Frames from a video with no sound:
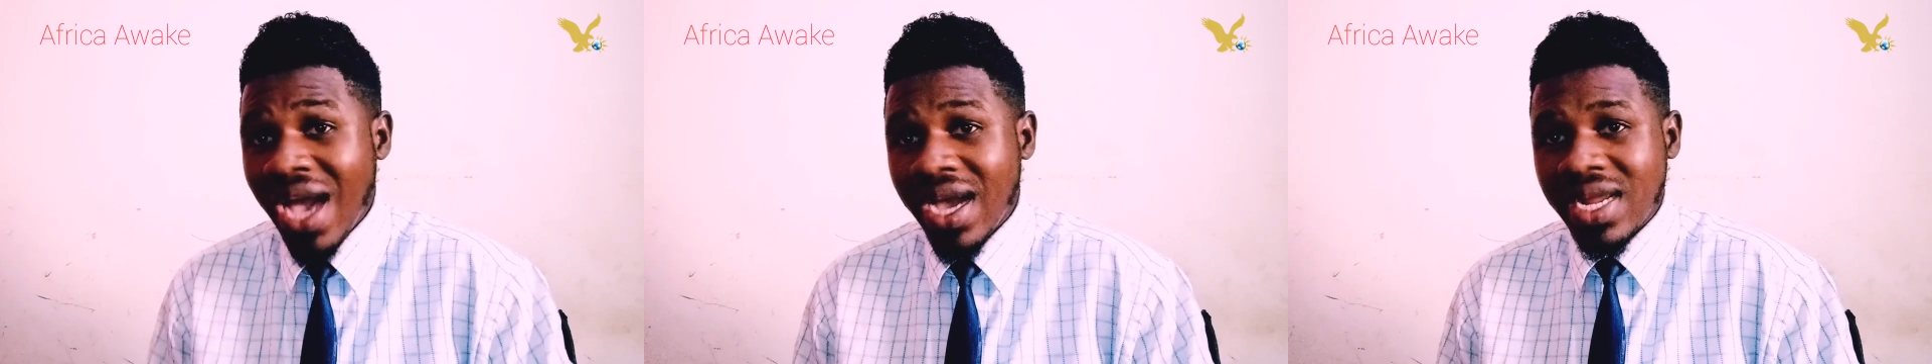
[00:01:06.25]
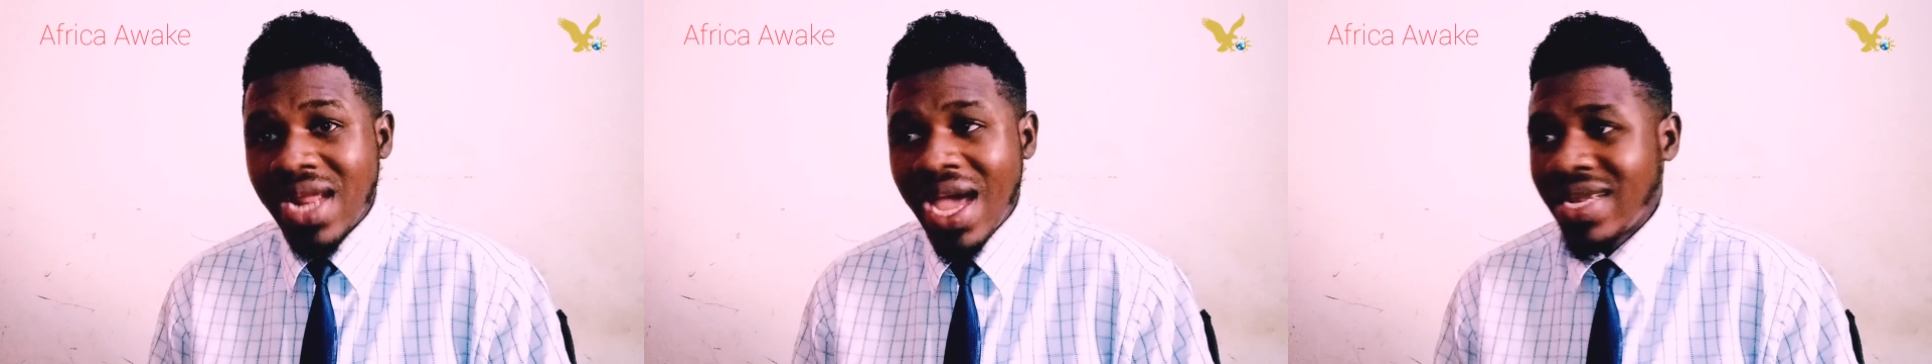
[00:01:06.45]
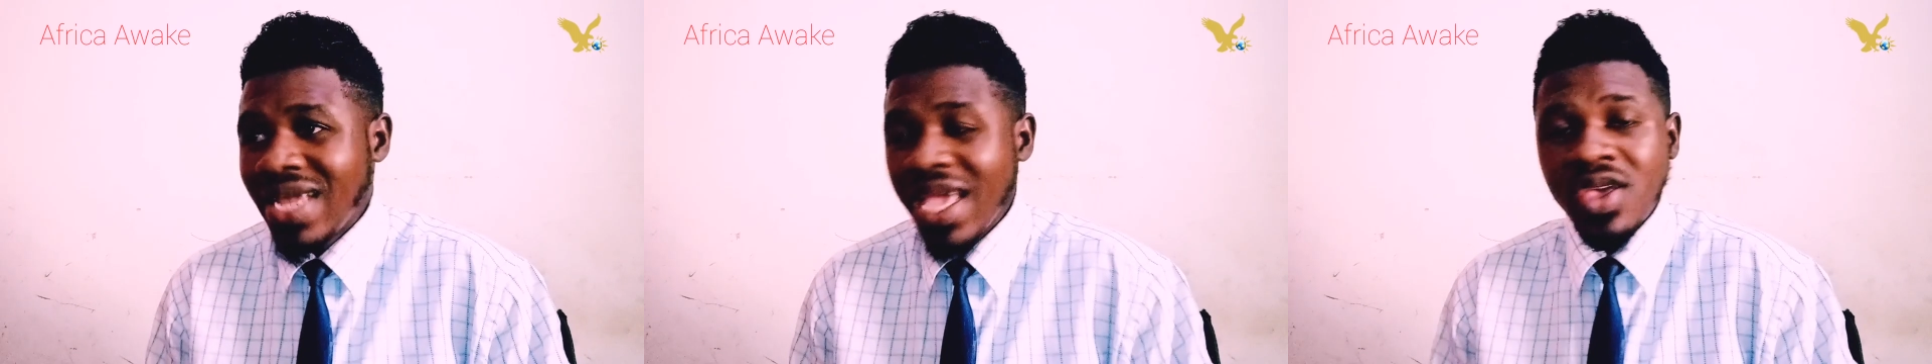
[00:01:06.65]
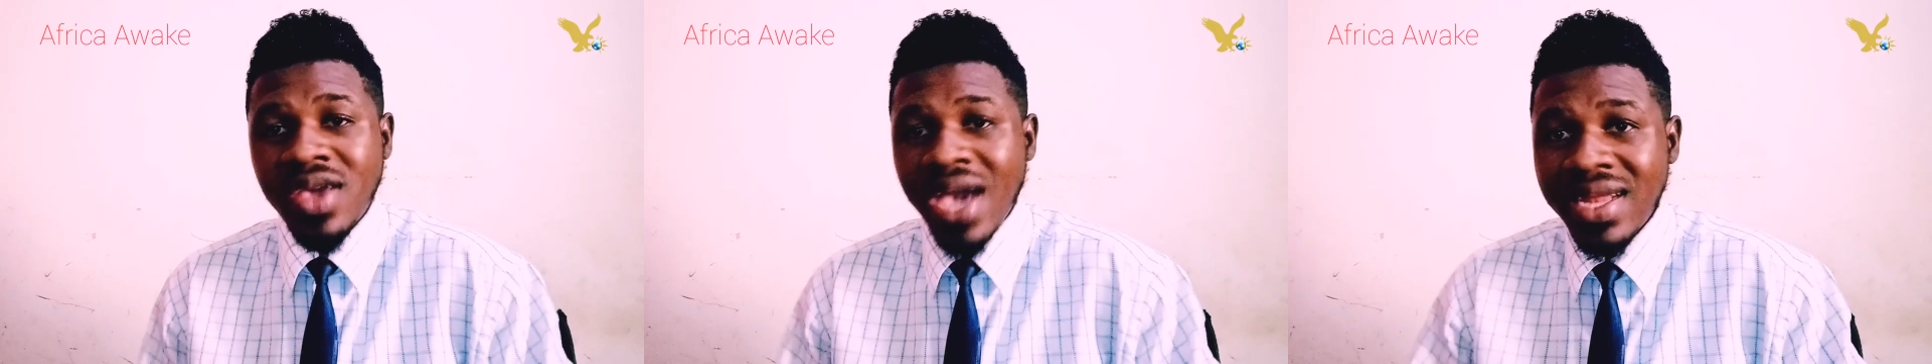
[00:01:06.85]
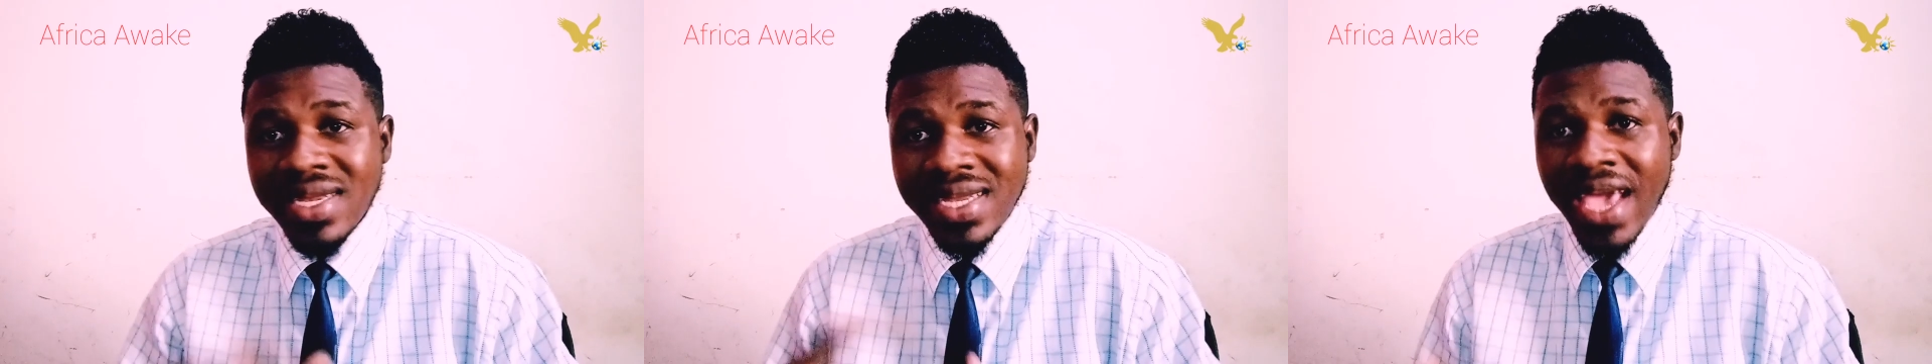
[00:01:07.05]
Accra, then you
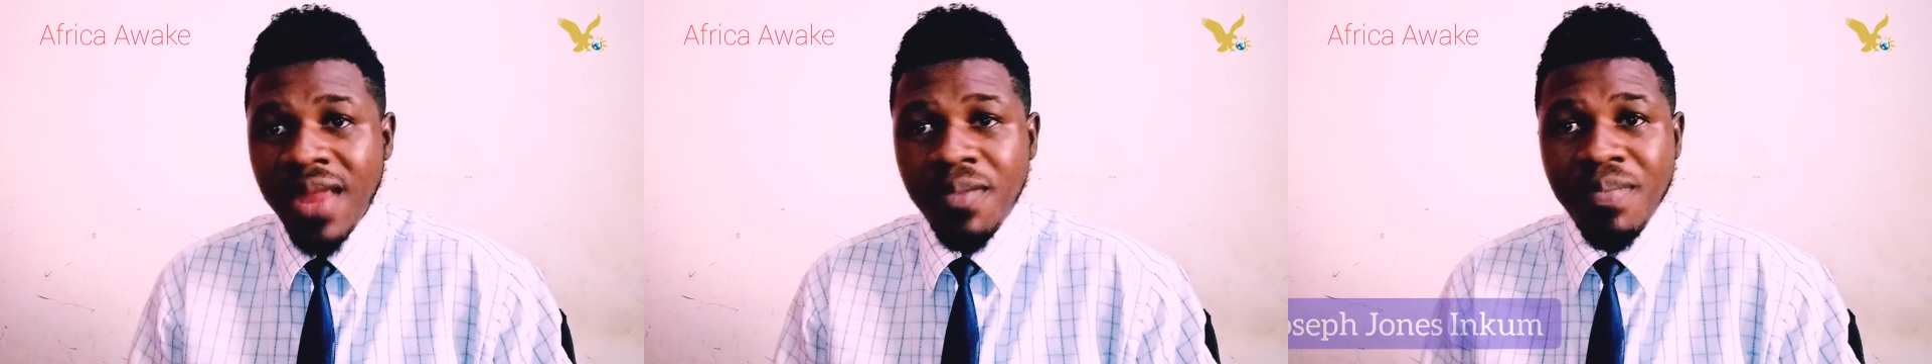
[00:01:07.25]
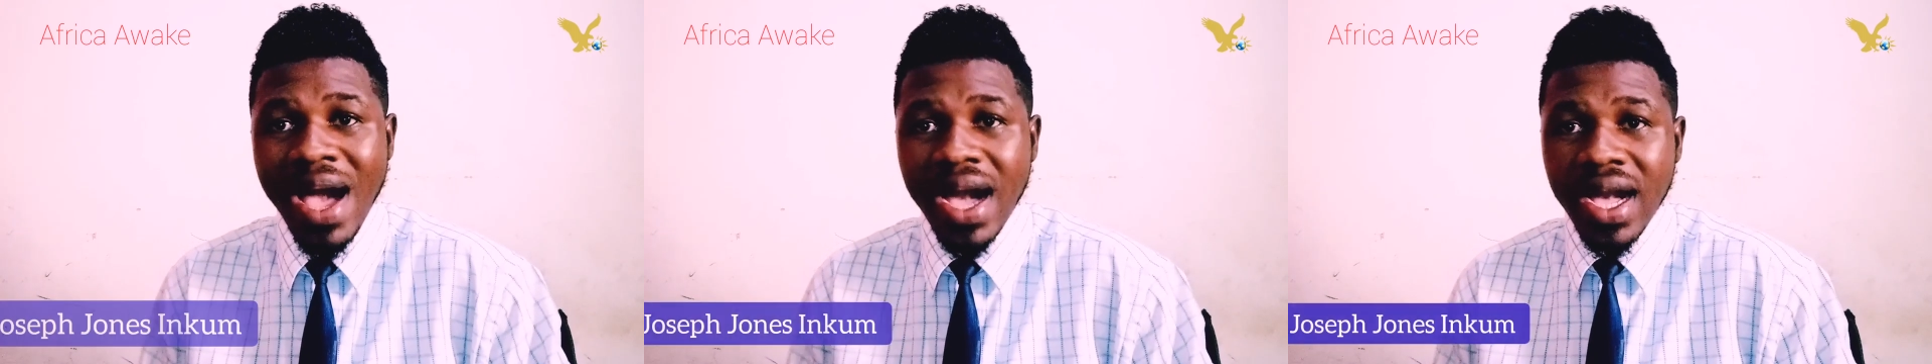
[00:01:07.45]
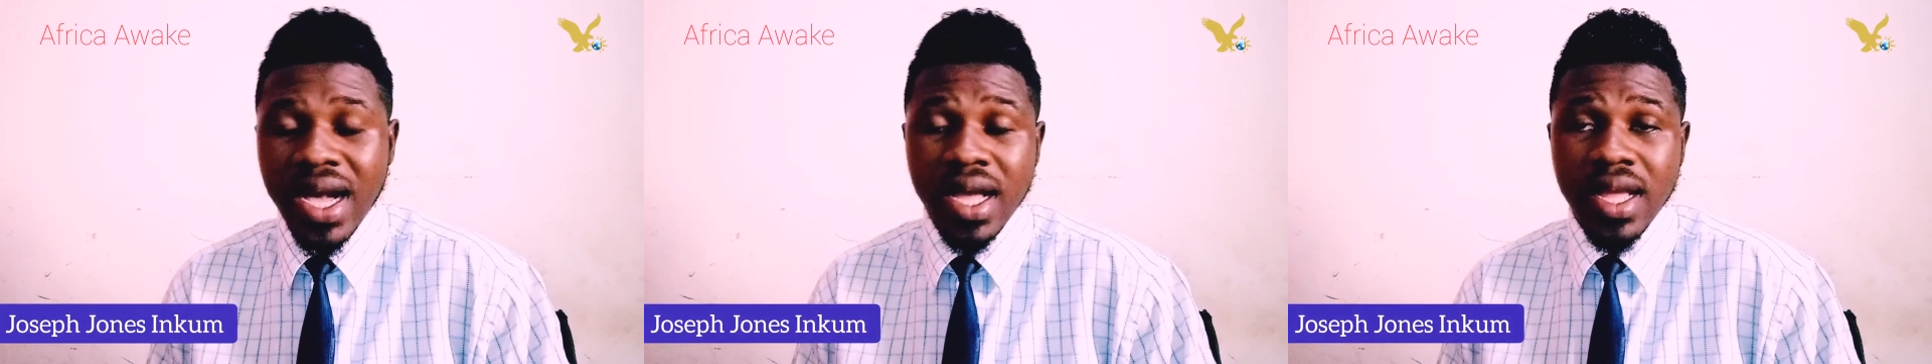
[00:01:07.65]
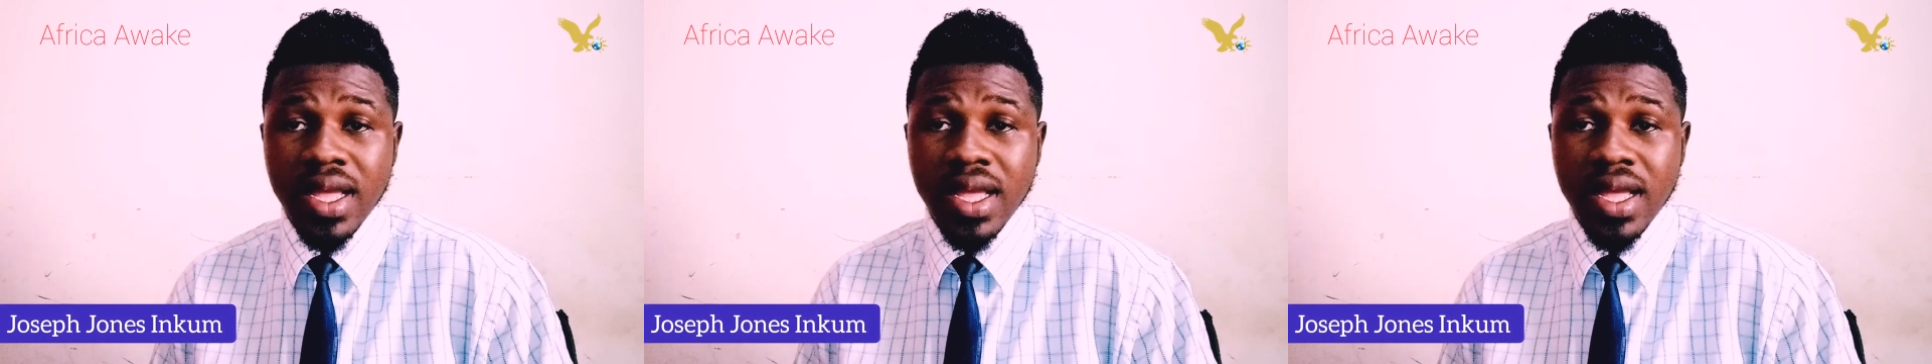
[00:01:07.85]
can turn back.